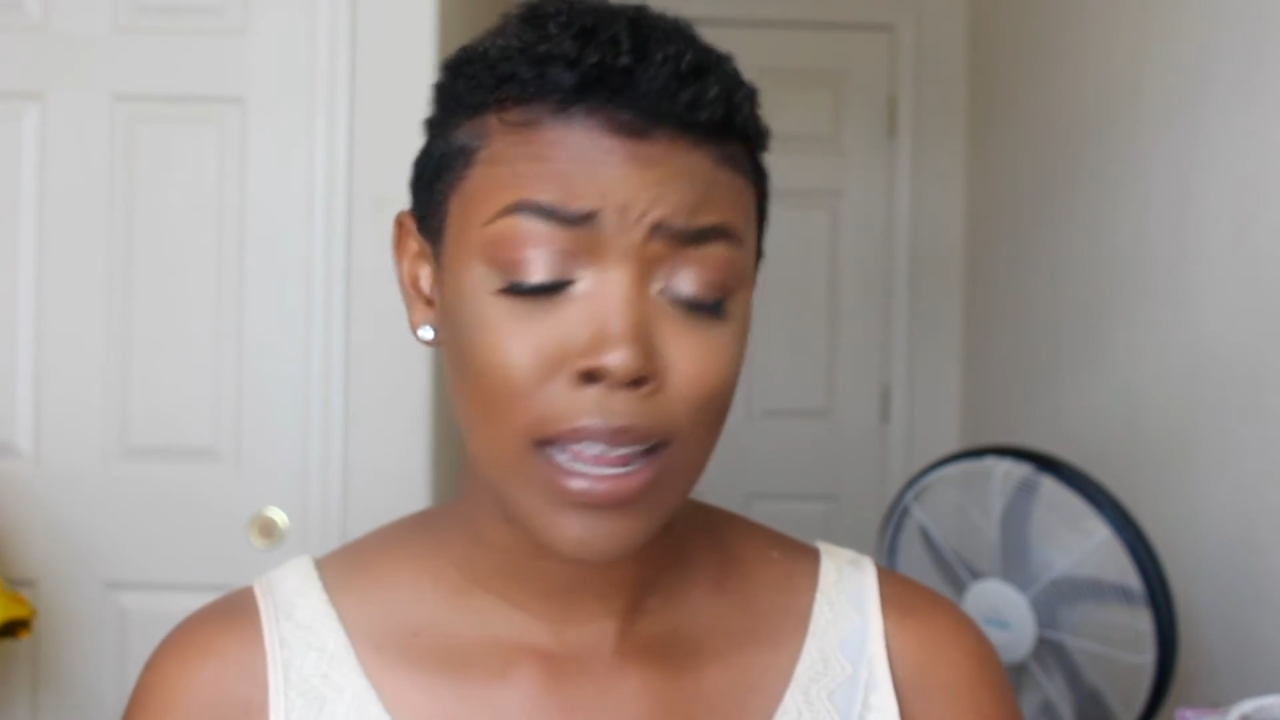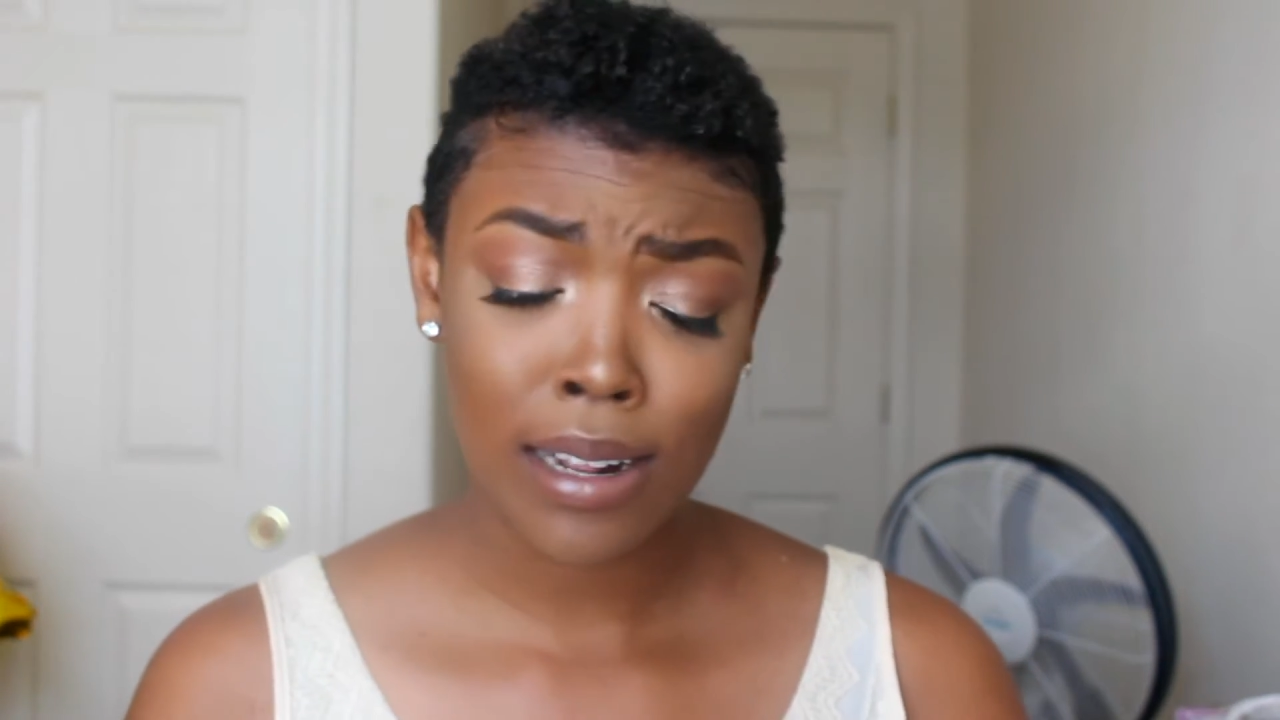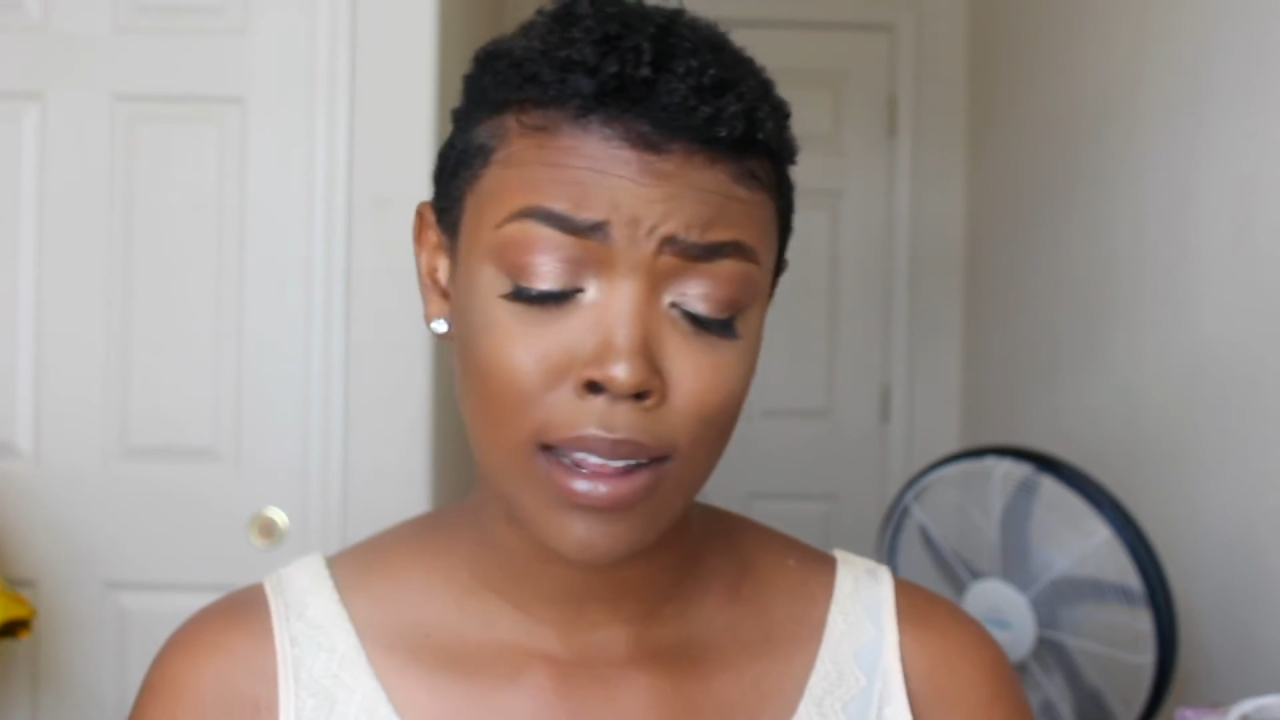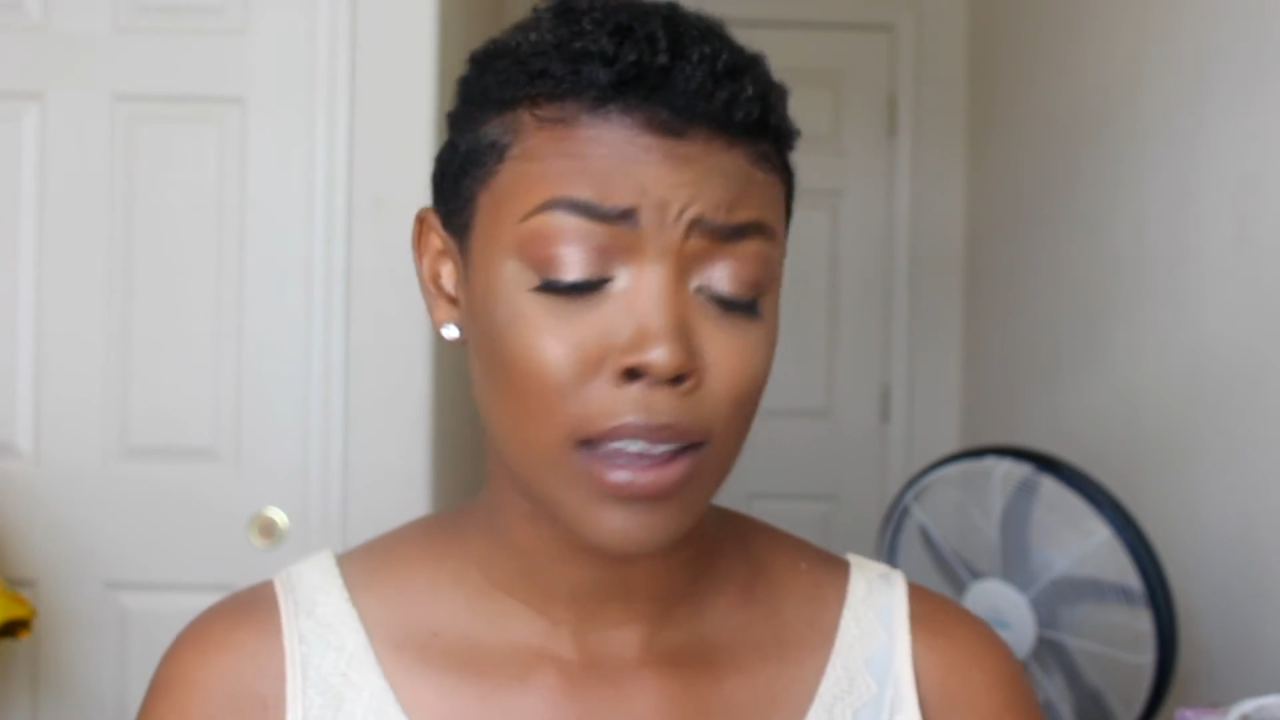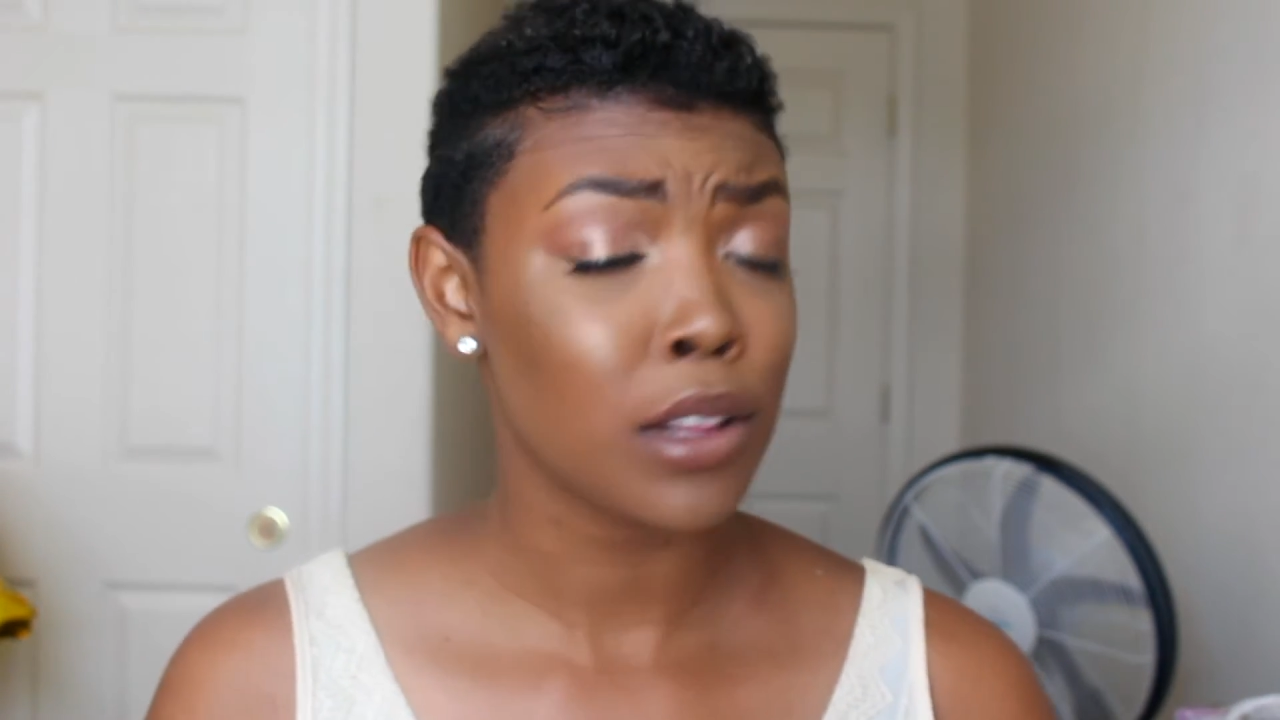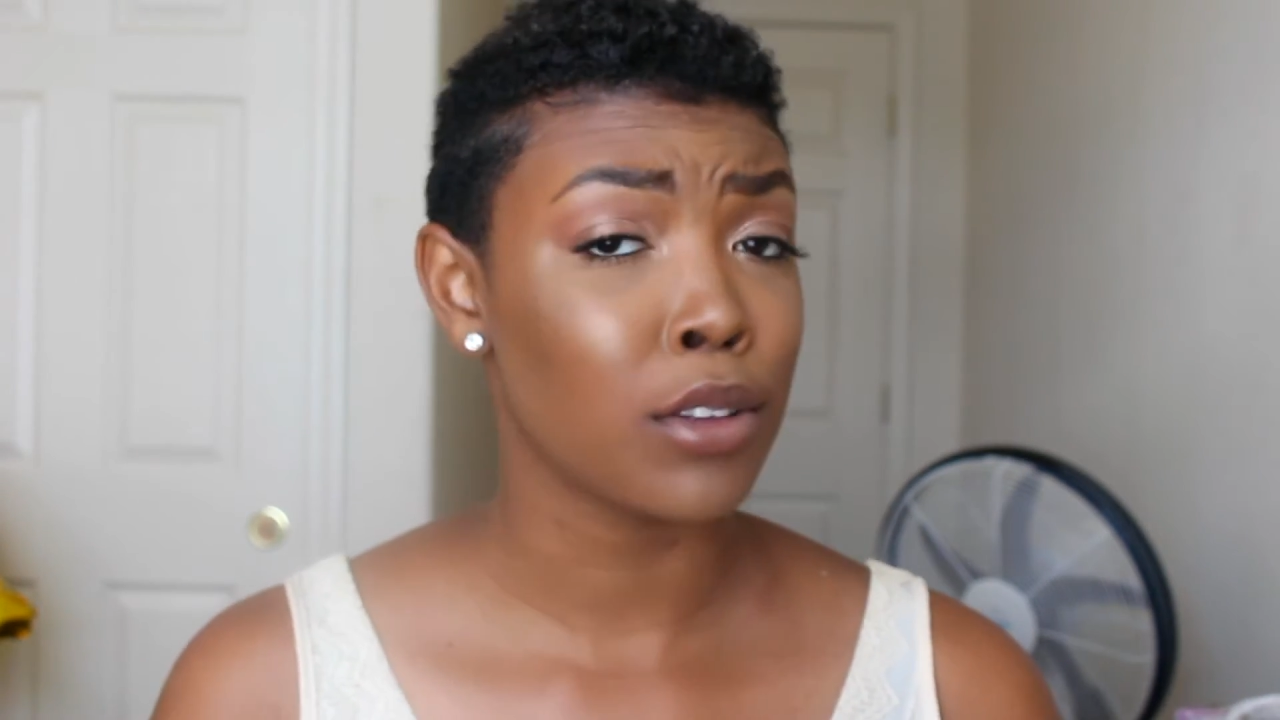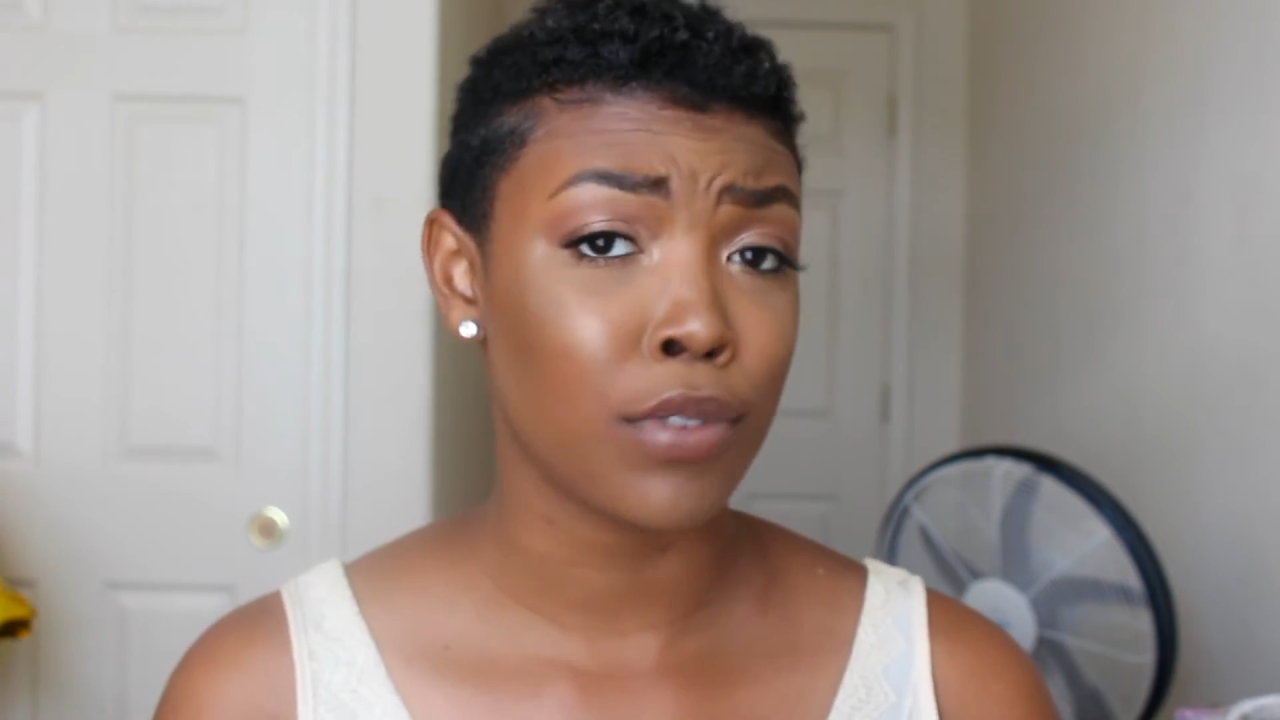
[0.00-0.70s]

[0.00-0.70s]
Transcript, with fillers: I didn't like it the